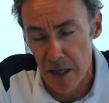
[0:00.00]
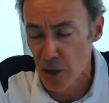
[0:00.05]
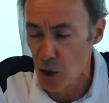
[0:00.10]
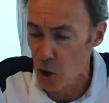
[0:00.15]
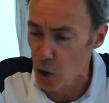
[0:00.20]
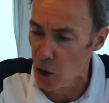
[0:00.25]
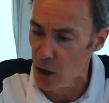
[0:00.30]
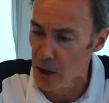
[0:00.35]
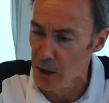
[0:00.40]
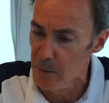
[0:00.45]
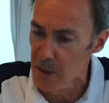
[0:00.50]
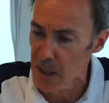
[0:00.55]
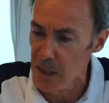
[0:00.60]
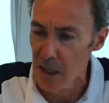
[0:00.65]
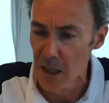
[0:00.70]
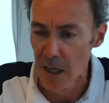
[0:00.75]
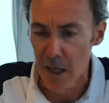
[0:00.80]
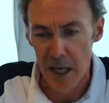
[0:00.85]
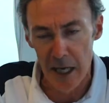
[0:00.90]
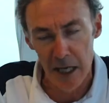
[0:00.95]

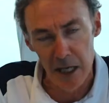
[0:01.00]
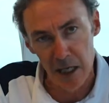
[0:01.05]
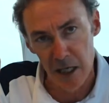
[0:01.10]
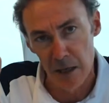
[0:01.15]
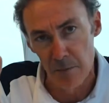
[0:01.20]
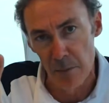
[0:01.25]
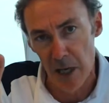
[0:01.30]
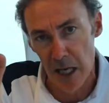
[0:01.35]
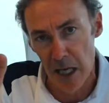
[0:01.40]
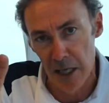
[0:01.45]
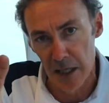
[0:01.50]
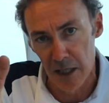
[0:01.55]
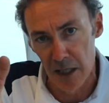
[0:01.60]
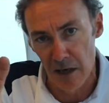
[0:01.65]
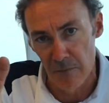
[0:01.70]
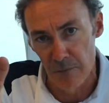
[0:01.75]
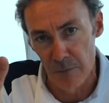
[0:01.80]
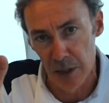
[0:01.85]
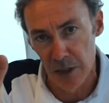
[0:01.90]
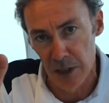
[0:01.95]
economy and a command
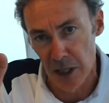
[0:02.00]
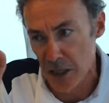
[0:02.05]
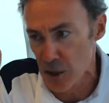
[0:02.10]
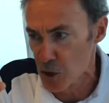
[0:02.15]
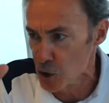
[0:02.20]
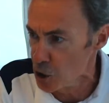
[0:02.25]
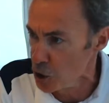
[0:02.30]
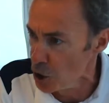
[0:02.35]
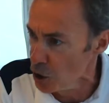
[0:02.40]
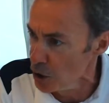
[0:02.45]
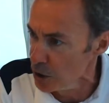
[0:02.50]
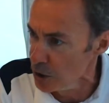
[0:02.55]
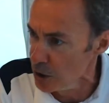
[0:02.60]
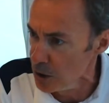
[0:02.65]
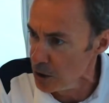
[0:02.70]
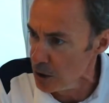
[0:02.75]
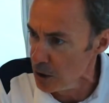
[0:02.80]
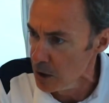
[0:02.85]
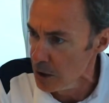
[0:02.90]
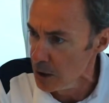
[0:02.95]
government. They turn
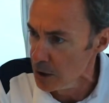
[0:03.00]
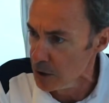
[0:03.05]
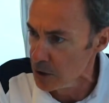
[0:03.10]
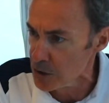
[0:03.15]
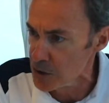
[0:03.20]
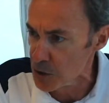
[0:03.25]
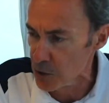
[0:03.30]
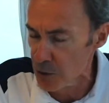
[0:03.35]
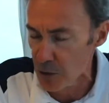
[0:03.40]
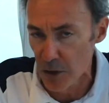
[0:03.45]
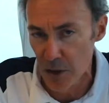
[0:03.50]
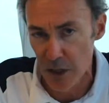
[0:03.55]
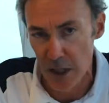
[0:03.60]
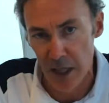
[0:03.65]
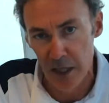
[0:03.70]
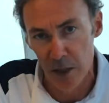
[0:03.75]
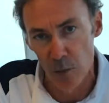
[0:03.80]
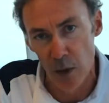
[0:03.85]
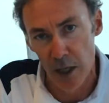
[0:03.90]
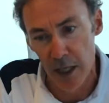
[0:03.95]
the screw the
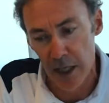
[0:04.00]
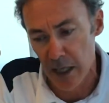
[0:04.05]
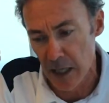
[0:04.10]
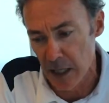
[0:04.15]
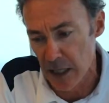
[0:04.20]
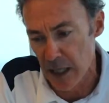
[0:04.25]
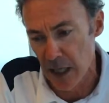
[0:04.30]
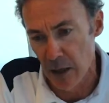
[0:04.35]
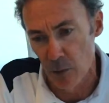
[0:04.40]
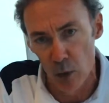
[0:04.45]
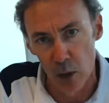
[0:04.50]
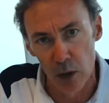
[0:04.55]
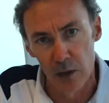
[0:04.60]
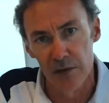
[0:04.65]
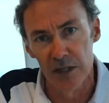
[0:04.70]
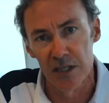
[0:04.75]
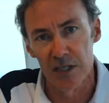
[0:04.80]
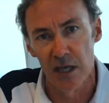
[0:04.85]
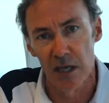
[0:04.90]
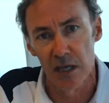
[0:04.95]
other way, and now all
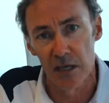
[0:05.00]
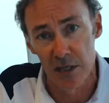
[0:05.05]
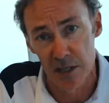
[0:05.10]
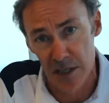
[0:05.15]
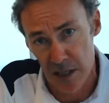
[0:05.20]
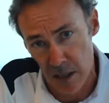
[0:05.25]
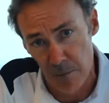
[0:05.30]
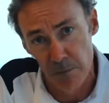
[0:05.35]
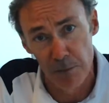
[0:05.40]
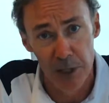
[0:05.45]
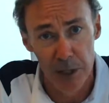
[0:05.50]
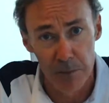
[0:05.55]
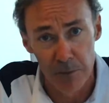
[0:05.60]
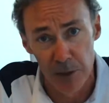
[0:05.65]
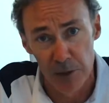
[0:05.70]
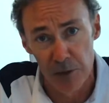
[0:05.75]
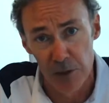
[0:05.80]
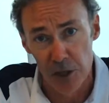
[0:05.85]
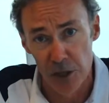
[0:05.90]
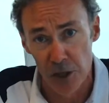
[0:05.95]
of a sudden some
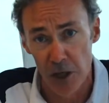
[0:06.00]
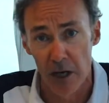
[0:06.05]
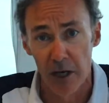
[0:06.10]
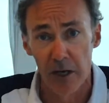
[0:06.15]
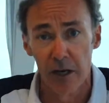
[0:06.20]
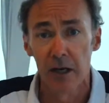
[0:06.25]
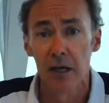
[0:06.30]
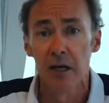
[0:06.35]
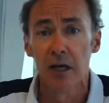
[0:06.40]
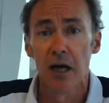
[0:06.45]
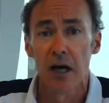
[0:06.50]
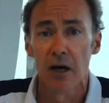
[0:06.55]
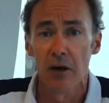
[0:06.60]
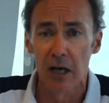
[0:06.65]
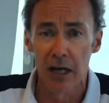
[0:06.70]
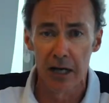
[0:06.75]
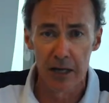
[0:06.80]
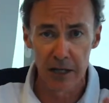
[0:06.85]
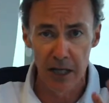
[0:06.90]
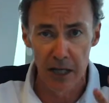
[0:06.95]
people in China are
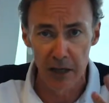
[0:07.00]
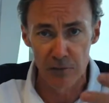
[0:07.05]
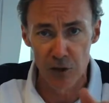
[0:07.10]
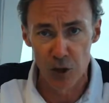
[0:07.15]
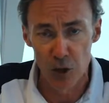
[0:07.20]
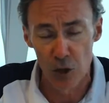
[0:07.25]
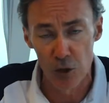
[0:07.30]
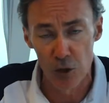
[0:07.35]
allowed to have 2